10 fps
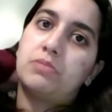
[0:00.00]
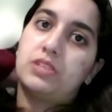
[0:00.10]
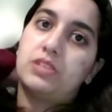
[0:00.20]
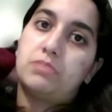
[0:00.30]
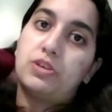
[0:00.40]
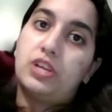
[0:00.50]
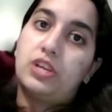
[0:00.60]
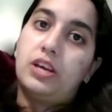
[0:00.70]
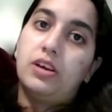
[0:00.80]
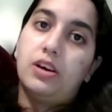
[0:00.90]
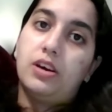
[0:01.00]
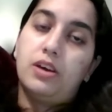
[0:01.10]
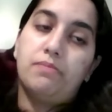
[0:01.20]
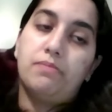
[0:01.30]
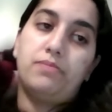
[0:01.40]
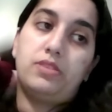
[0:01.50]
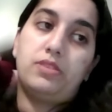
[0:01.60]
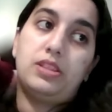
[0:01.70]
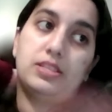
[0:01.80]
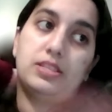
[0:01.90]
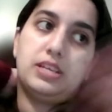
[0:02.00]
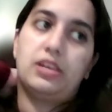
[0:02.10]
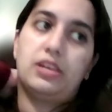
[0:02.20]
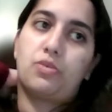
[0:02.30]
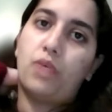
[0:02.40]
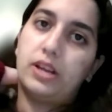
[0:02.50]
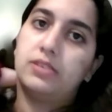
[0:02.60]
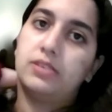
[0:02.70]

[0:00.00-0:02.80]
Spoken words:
especially in the state, are quite